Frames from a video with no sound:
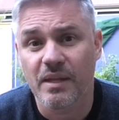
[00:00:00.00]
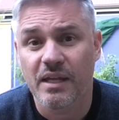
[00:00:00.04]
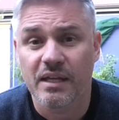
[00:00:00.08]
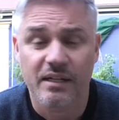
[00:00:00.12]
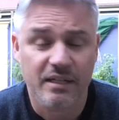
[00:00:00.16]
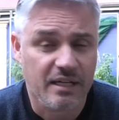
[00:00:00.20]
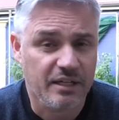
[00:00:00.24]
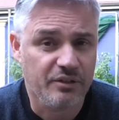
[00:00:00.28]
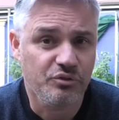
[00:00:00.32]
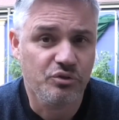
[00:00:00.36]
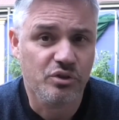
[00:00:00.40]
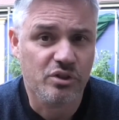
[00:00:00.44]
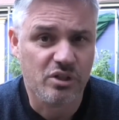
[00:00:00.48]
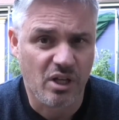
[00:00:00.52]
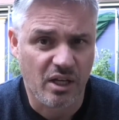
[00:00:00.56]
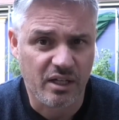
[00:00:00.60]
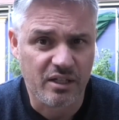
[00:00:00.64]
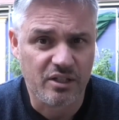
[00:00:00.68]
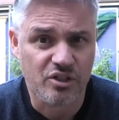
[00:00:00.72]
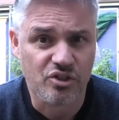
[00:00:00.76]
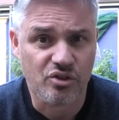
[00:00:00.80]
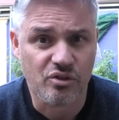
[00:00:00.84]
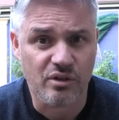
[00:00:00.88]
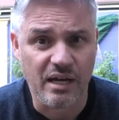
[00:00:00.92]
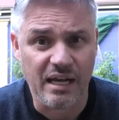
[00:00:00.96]
Countries like
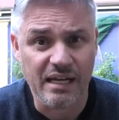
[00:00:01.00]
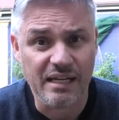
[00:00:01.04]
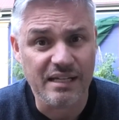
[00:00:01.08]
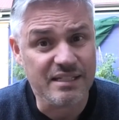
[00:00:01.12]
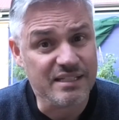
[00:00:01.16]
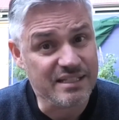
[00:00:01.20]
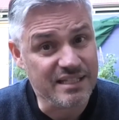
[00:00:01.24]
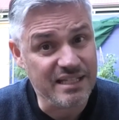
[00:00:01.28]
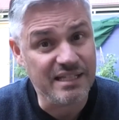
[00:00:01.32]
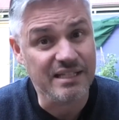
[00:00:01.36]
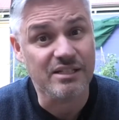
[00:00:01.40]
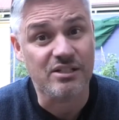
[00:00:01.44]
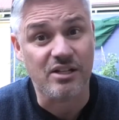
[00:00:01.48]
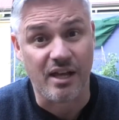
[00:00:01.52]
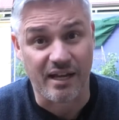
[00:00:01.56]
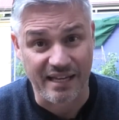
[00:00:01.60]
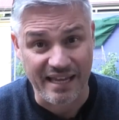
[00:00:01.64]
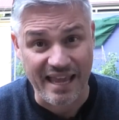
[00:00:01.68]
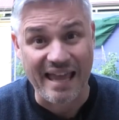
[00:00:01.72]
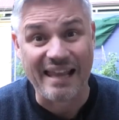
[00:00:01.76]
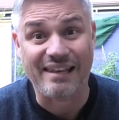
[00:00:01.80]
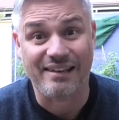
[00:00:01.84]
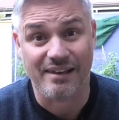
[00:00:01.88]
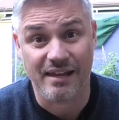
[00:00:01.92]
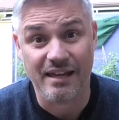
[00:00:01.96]
Australia, cities like
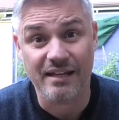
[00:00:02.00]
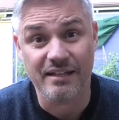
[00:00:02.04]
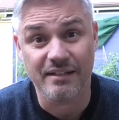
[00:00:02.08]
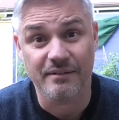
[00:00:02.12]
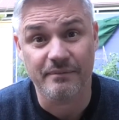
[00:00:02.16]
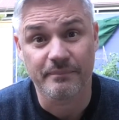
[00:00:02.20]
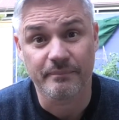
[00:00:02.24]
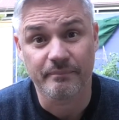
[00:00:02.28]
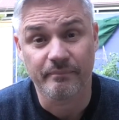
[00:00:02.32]
Adelaide,